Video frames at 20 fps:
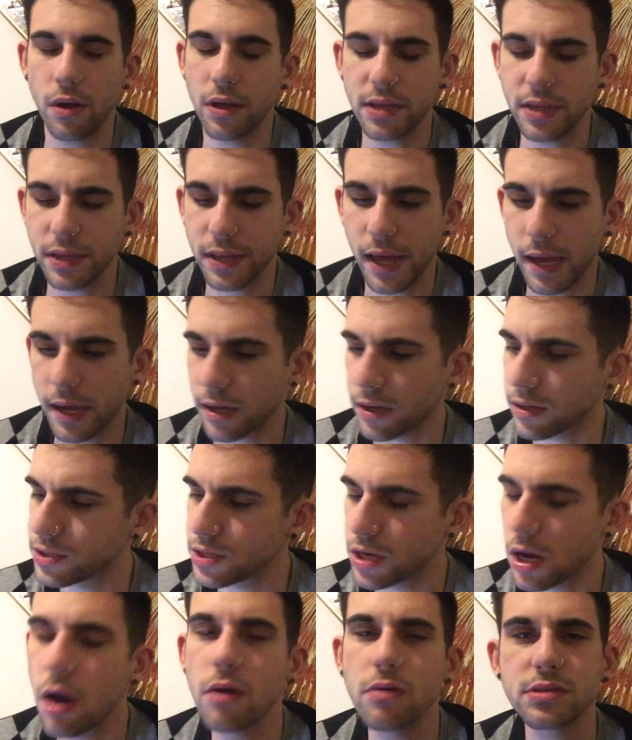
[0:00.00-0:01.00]
it like
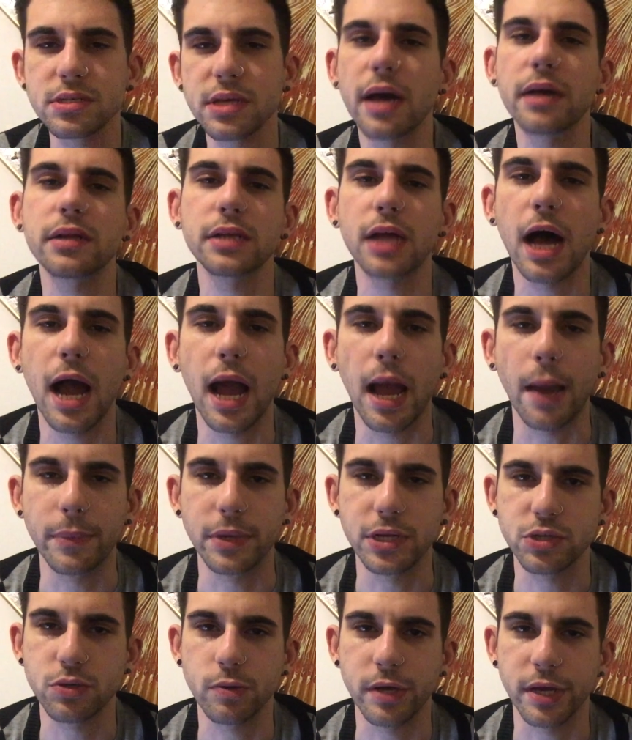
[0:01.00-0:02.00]
toes that line
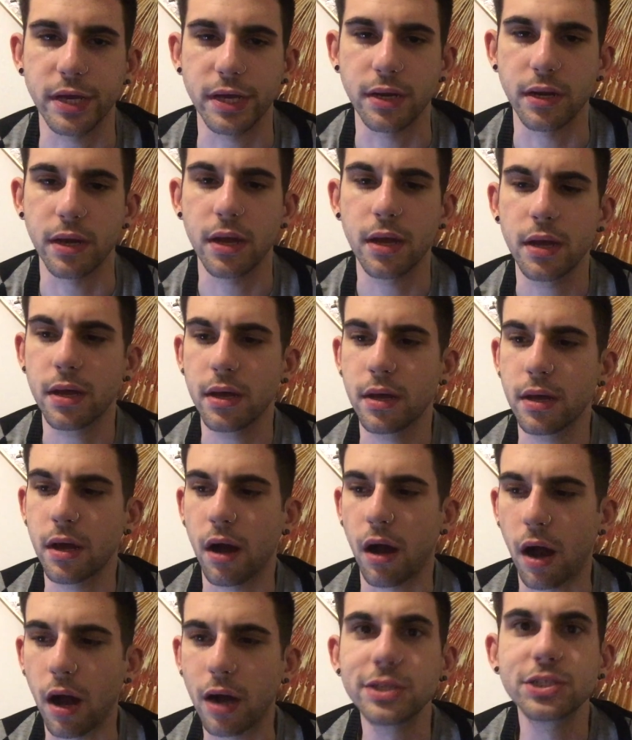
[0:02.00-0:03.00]
between
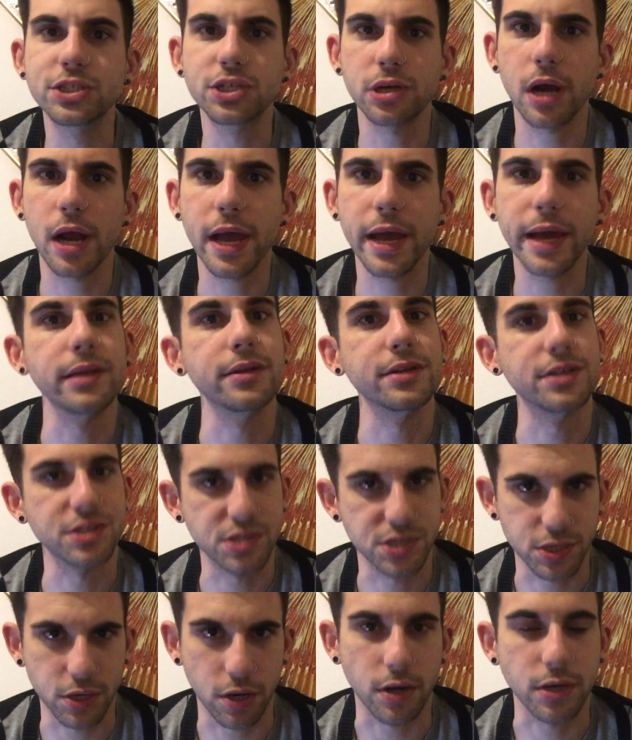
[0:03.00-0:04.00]
entree and
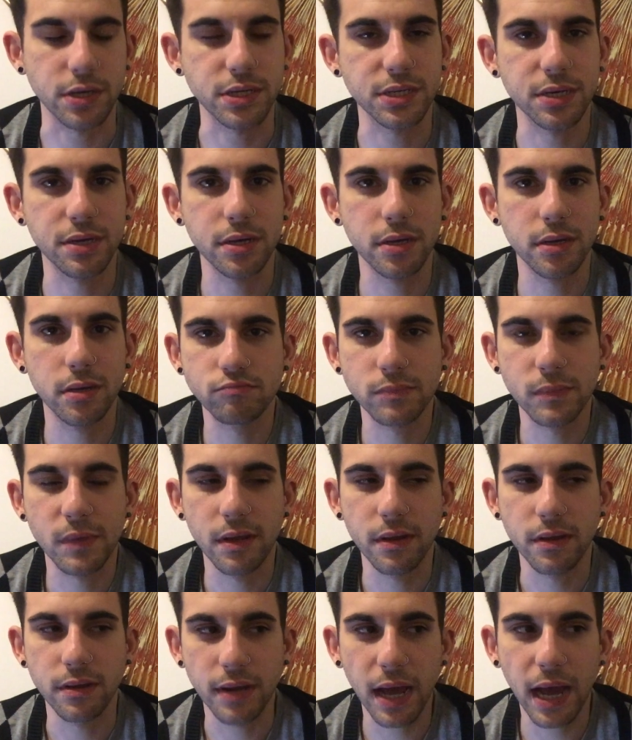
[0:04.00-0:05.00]
dessert.
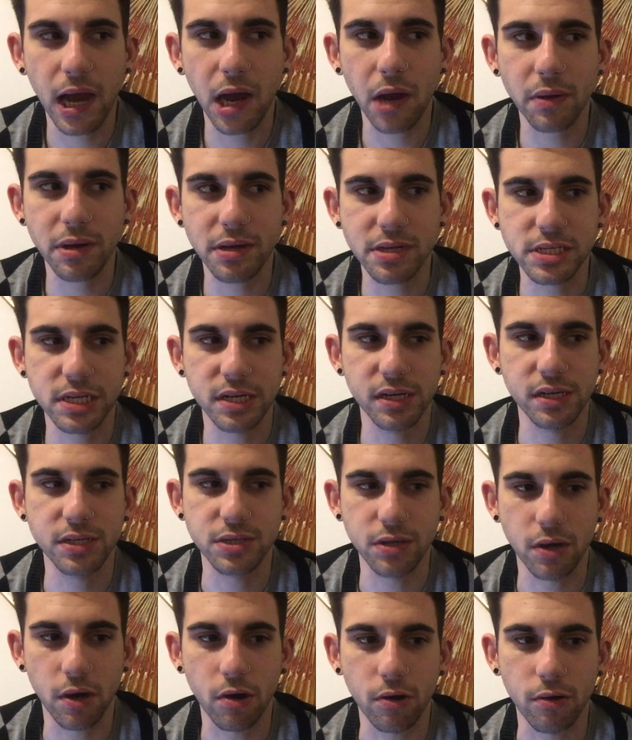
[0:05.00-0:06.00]
Now, as an
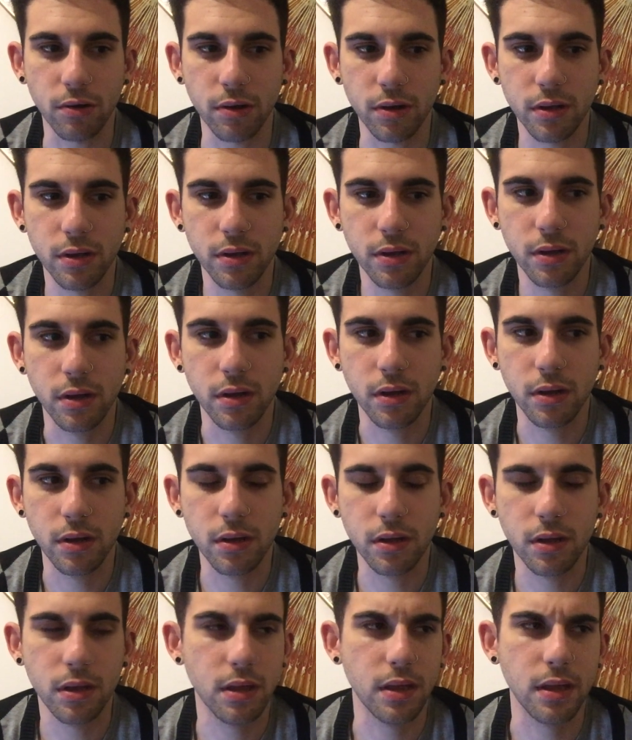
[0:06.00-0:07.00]
adult,
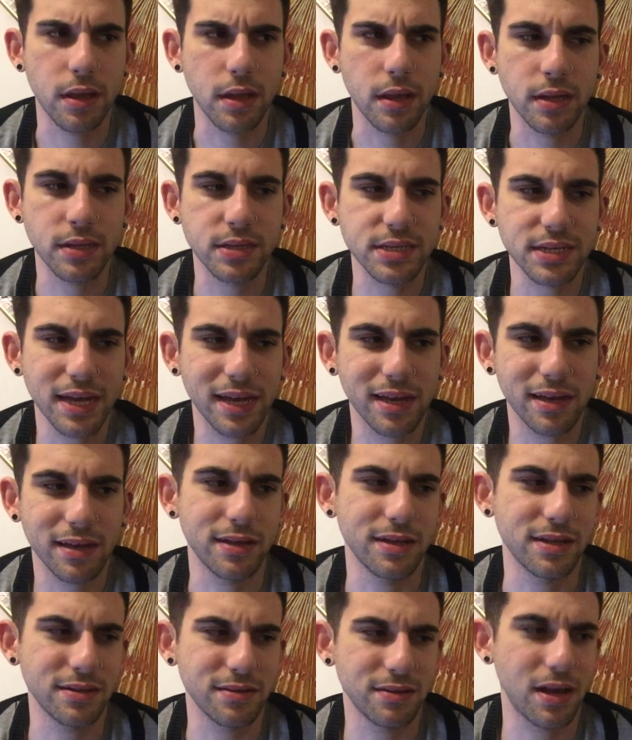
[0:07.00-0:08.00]
it's like
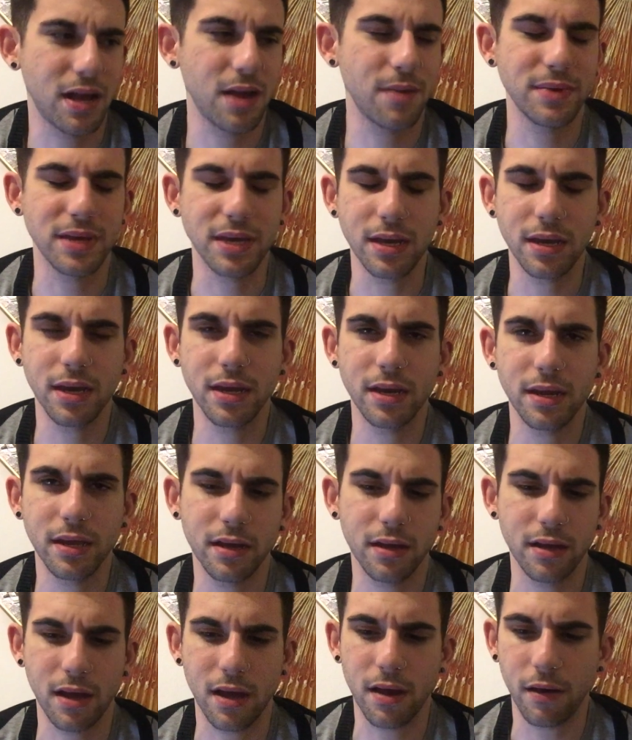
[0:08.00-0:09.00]
I'm
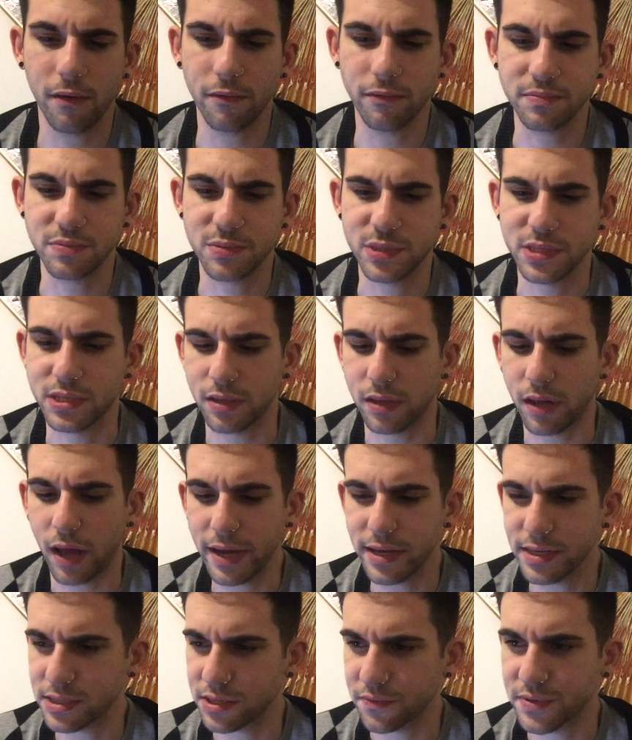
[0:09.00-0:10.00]
eating a
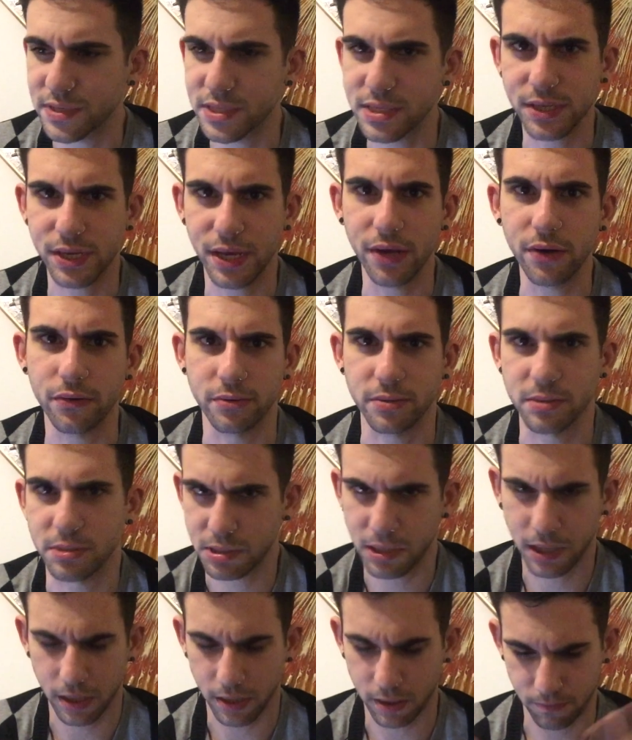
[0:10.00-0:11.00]
slice of
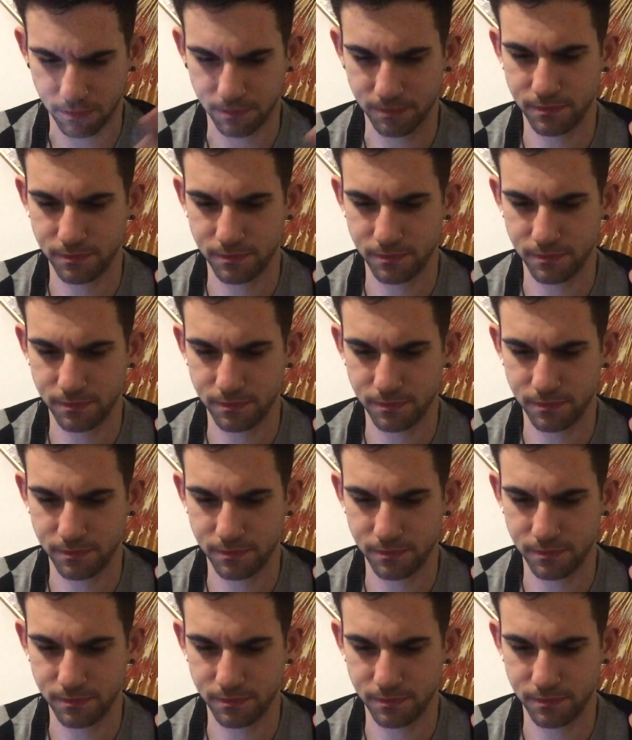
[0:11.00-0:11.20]
Skittles. Like,